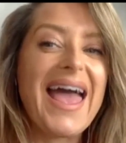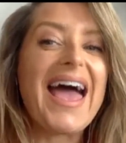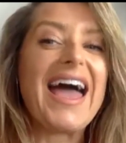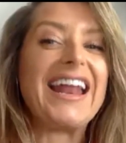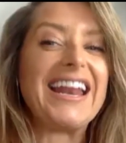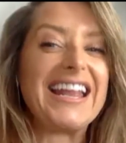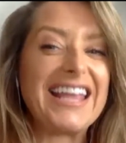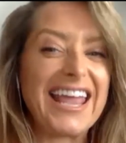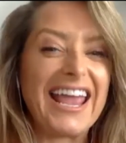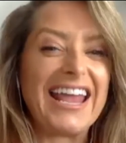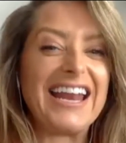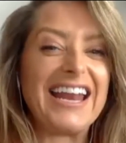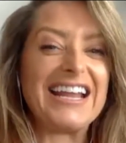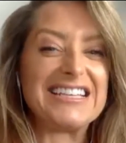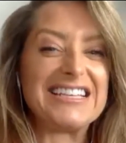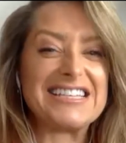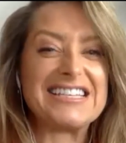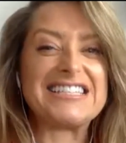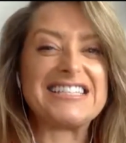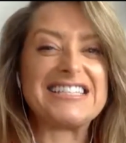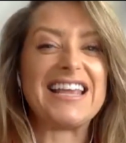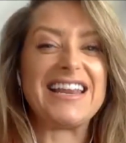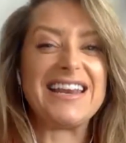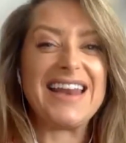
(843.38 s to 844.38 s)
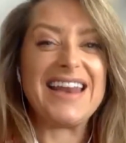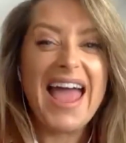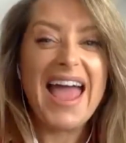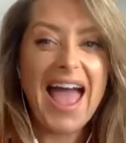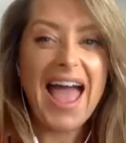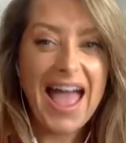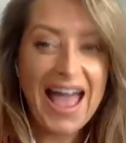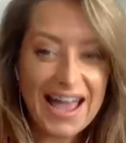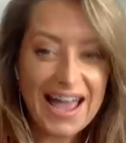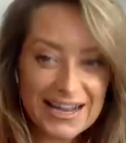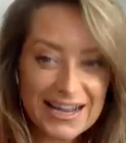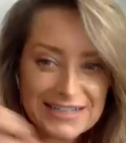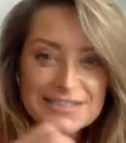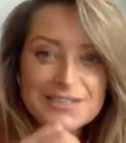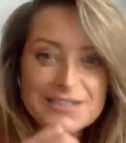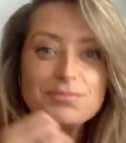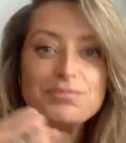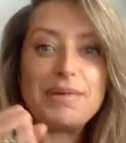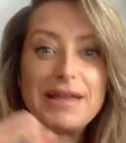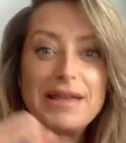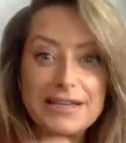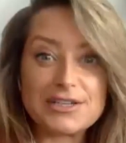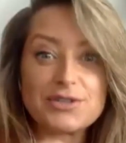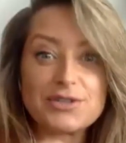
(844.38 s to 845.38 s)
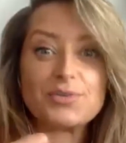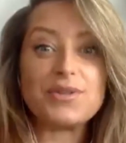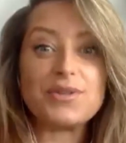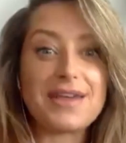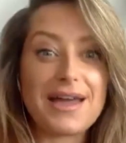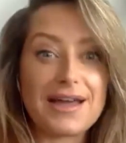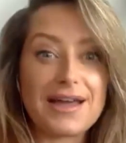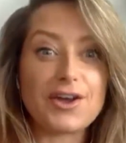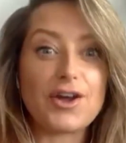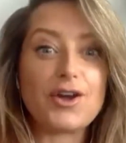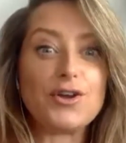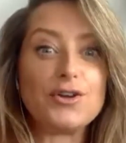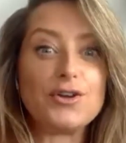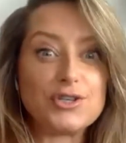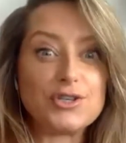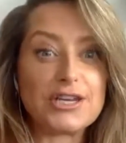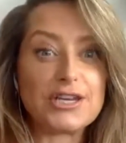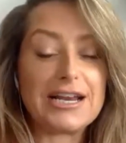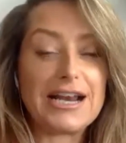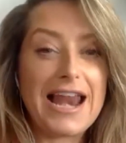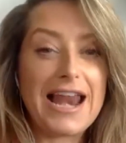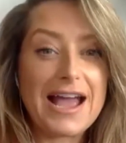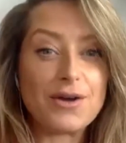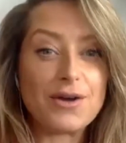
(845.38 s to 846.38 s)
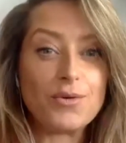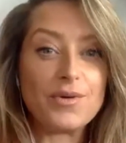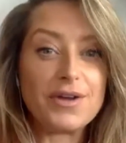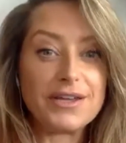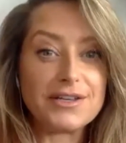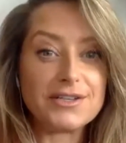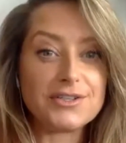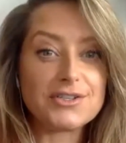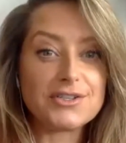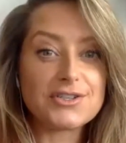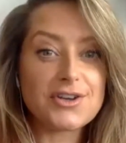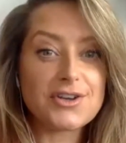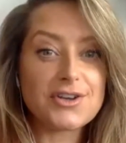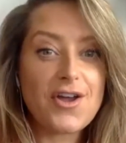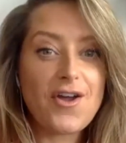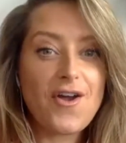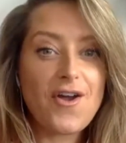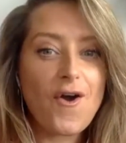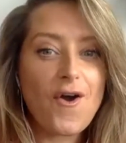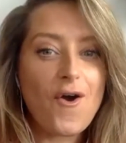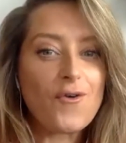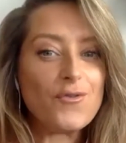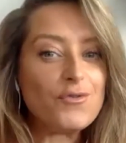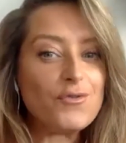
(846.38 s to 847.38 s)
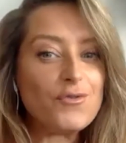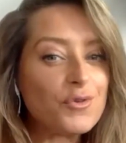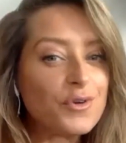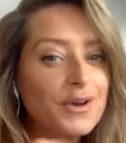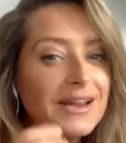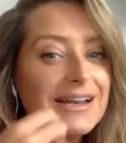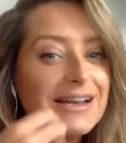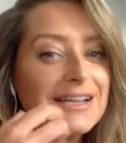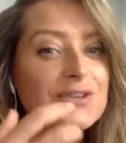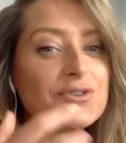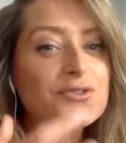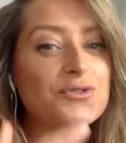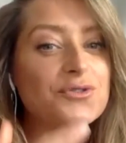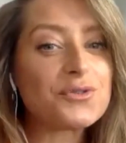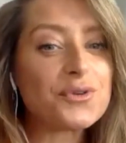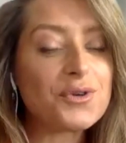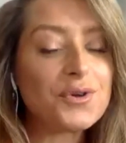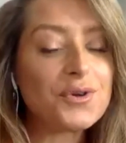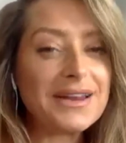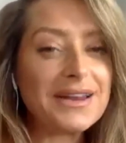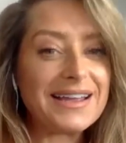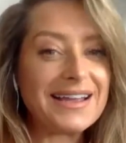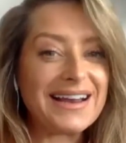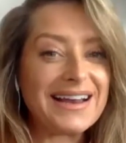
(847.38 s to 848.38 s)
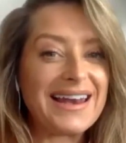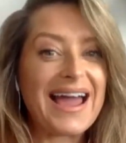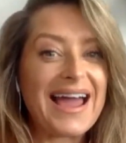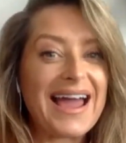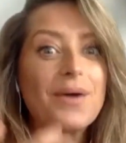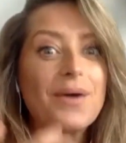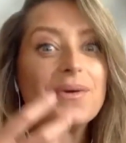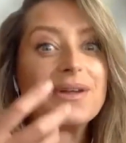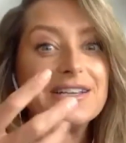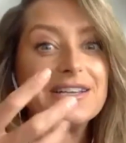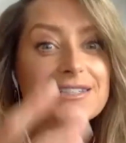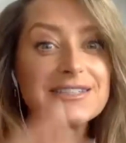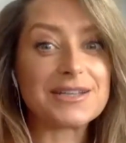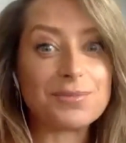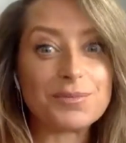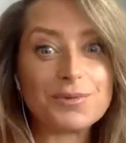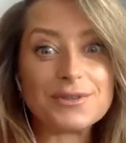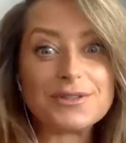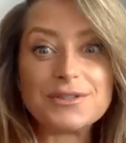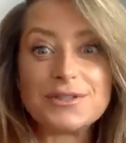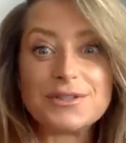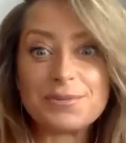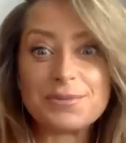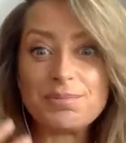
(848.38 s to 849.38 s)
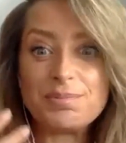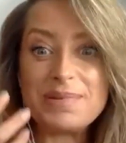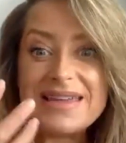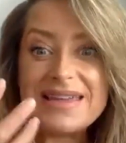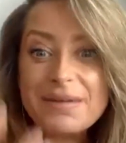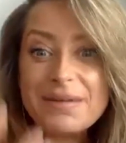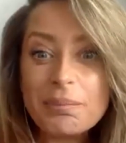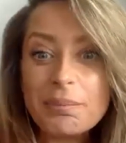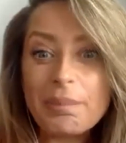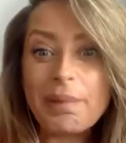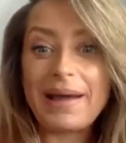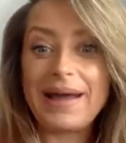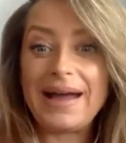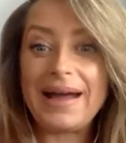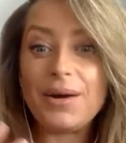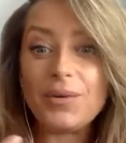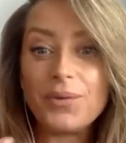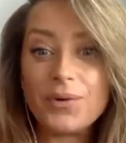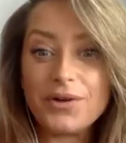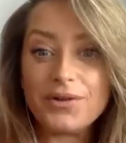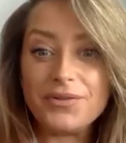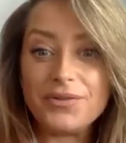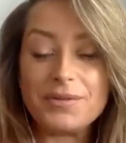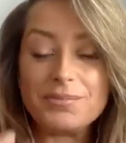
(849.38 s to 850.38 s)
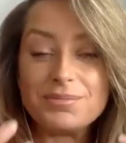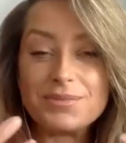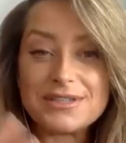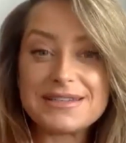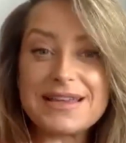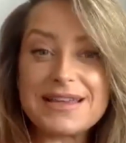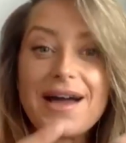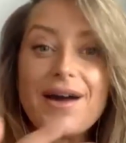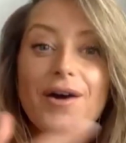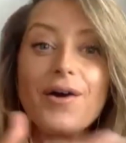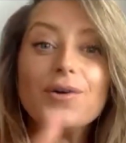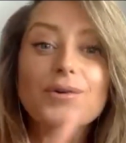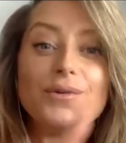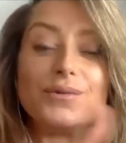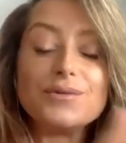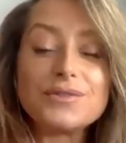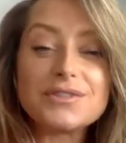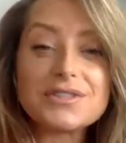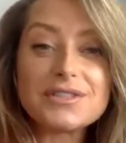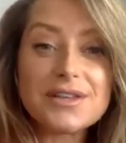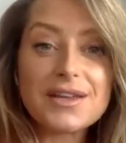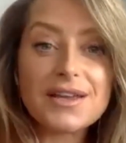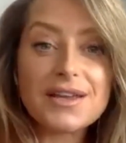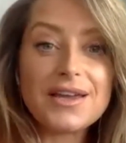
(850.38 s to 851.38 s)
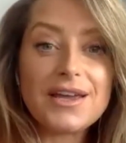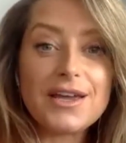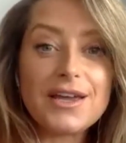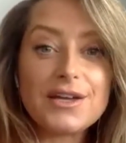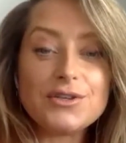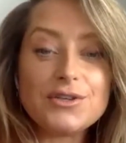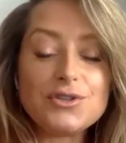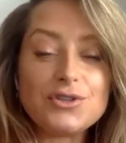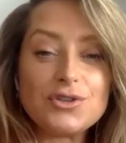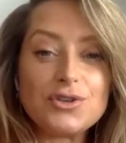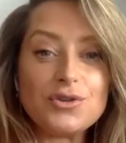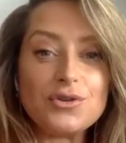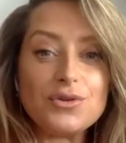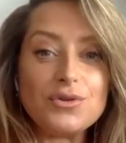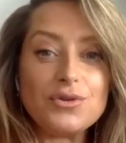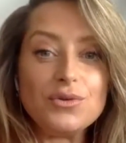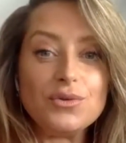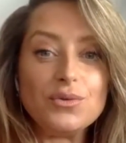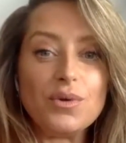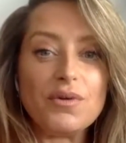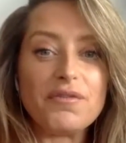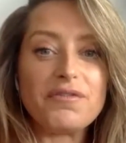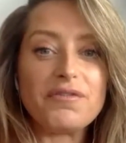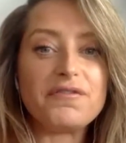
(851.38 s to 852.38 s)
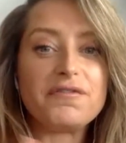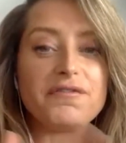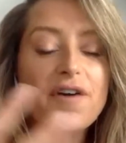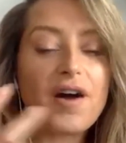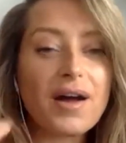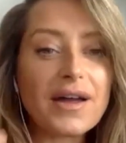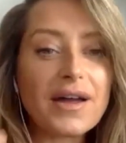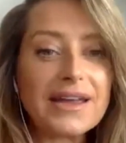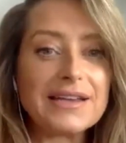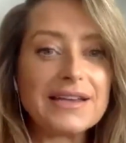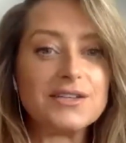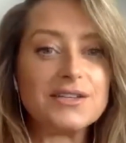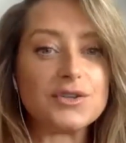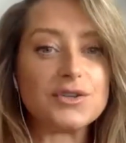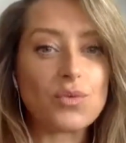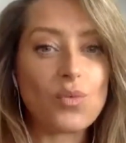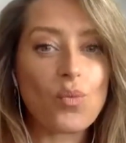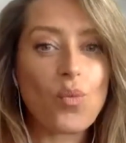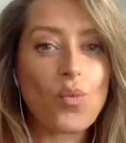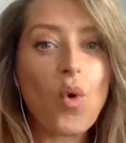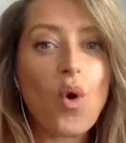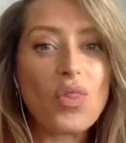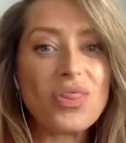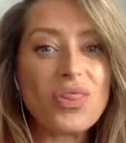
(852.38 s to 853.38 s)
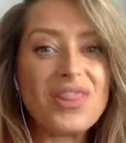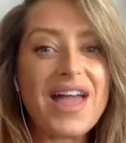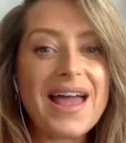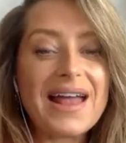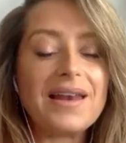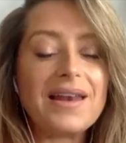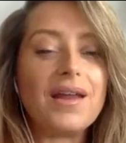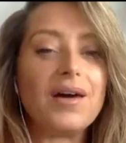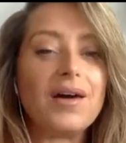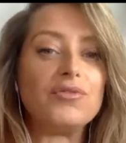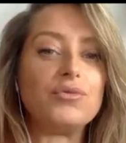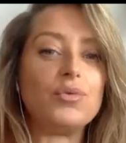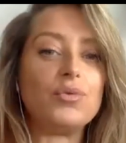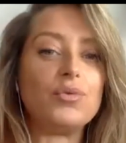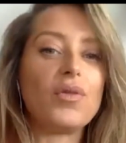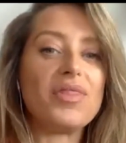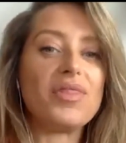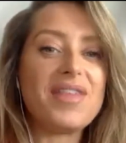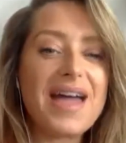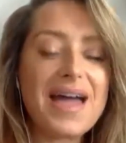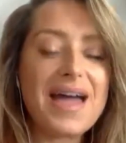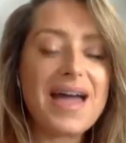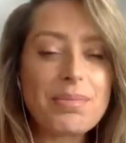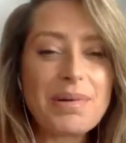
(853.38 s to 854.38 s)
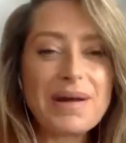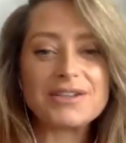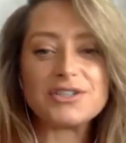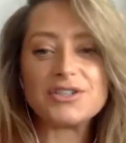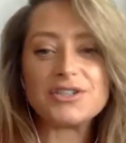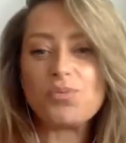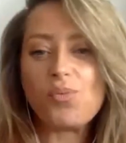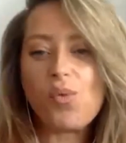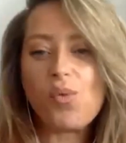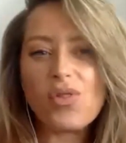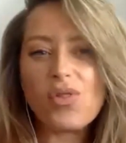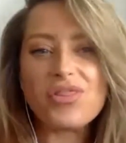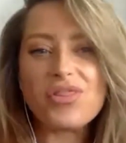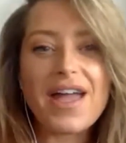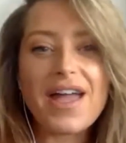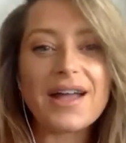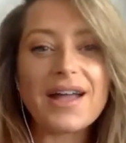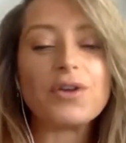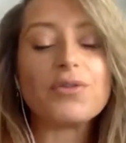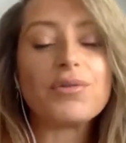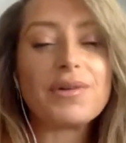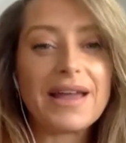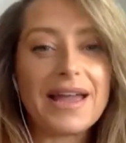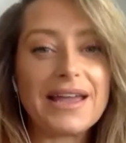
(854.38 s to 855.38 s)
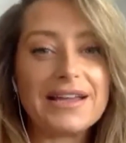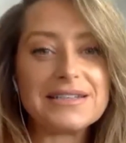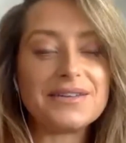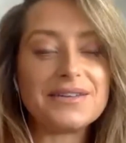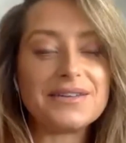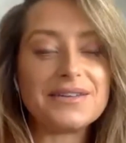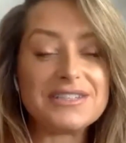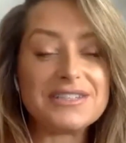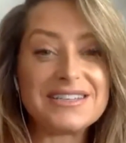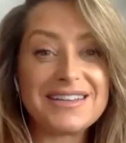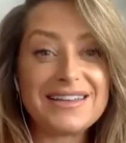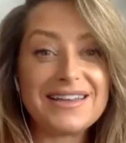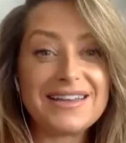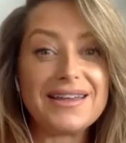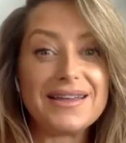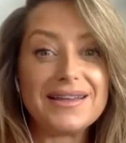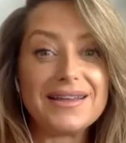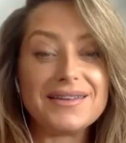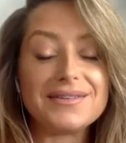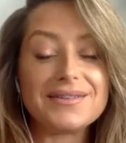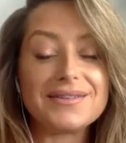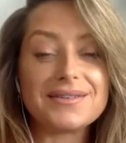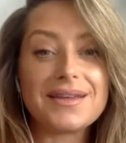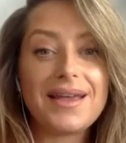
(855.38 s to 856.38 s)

And again, as I said, and mixed with that coaching language of really truly allowing someone to be empowered themselves to find what their love, what their passion, what their creativity is,